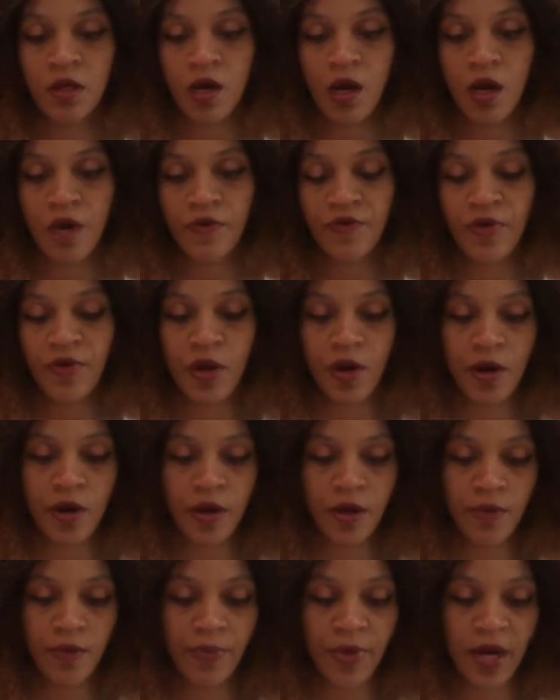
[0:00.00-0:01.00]
of
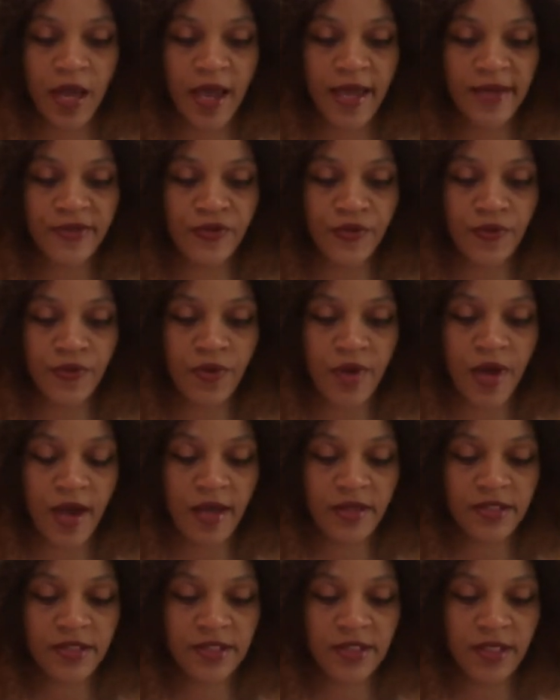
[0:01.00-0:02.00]
yarn, but I do
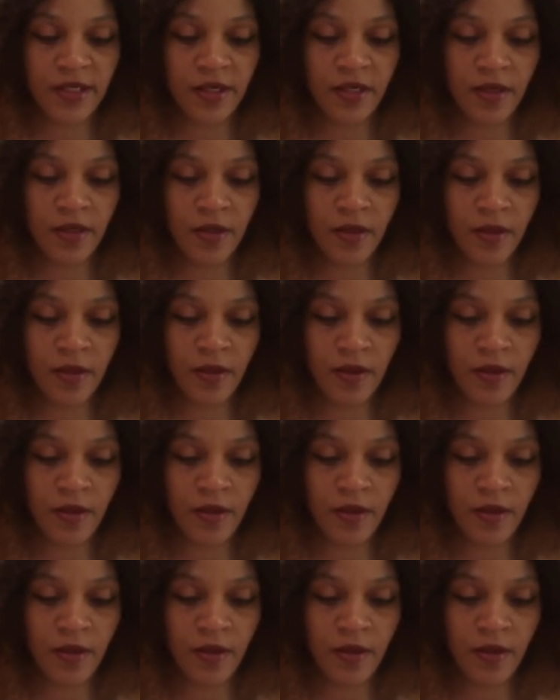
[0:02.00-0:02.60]
not see,